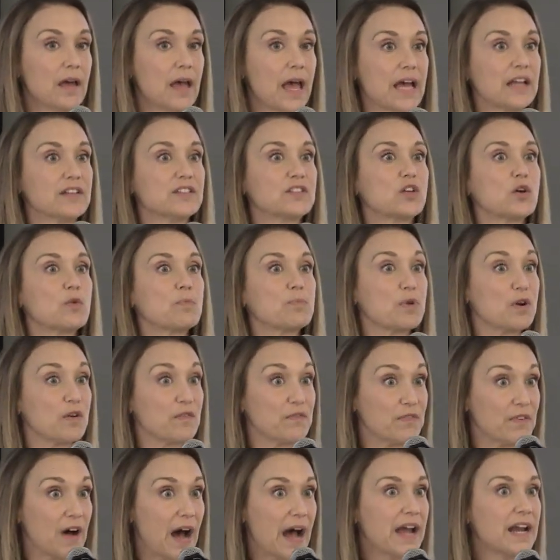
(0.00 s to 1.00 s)
And so
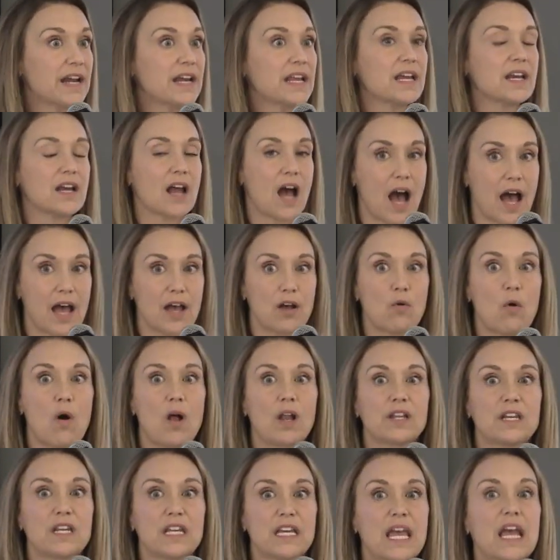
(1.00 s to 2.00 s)
providing high
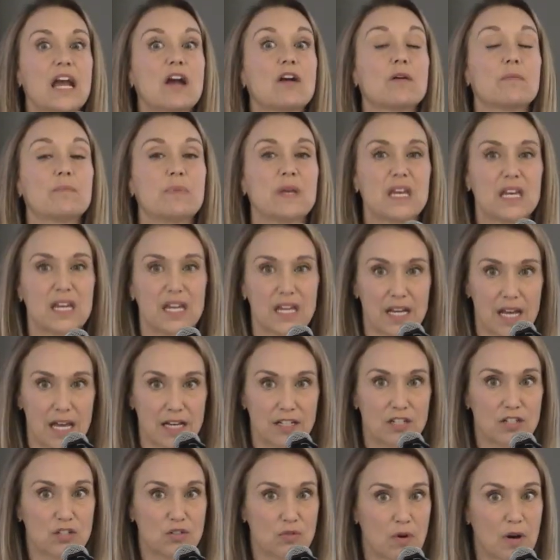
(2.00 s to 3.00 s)
quality care and being
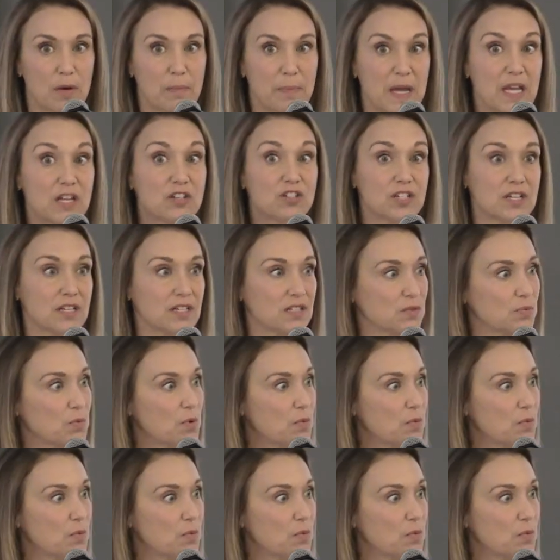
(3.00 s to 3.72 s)
connected to our patients,